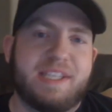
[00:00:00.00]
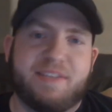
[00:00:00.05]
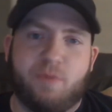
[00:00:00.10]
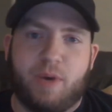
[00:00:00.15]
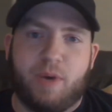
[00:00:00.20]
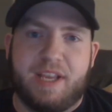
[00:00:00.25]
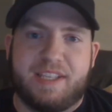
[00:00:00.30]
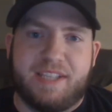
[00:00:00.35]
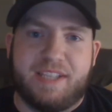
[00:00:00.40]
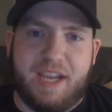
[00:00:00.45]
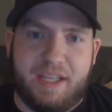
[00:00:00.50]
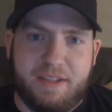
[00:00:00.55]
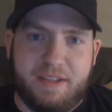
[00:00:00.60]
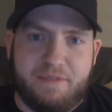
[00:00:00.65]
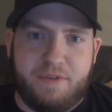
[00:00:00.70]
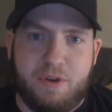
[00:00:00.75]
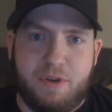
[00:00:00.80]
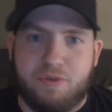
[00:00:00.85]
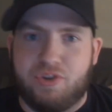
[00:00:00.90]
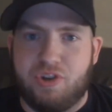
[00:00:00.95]
of what I say in the
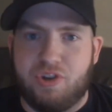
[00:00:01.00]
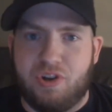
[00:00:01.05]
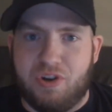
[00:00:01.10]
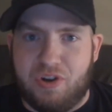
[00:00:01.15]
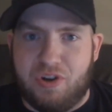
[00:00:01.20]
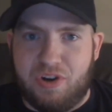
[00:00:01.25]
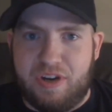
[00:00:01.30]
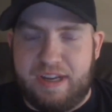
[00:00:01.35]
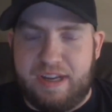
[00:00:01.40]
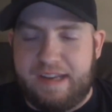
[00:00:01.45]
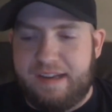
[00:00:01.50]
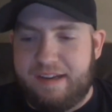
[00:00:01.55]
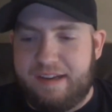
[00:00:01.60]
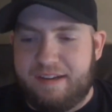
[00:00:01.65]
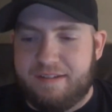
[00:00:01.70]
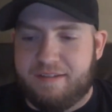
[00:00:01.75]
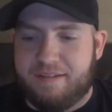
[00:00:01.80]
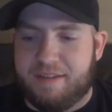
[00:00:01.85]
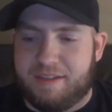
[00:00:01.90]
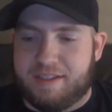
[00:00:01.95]
future,
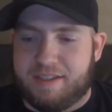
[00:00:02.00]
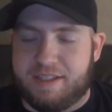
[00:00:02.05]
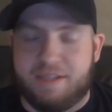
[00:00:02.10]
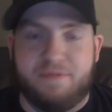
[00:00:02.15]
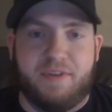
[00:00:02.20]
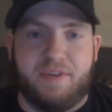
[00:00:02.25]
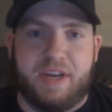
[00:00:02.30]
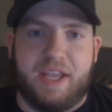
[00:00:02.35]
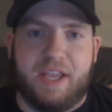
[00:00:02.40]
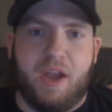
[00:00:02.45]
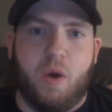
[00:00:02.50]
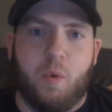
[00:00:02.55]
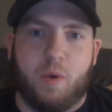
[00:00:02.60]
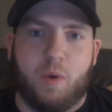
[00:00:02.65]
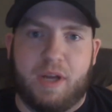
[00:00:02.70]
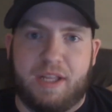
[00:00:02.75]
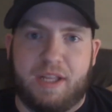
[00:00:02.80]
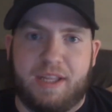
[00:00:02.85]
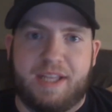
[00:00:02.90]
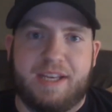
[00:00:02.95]
this is the video
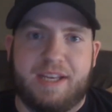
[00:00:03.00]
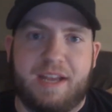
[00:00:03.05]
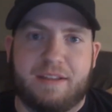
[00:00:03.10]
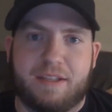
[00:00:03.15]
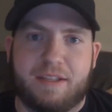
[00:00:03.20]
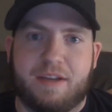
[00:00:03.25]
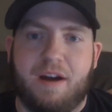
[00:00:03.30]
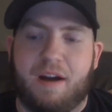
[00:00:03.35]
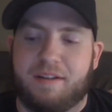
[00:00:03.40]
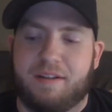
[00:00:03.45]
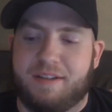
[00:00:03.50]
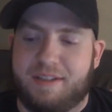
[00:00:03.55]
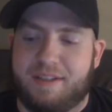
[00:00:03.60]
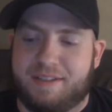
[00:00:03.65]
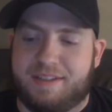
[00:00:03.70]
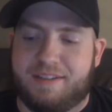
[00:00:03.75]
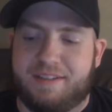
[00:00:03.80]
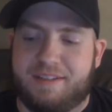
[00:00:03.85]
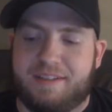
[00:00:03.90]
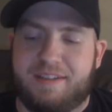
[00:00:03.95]
when I lay down the
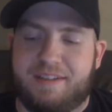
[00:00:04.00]
gauntlet.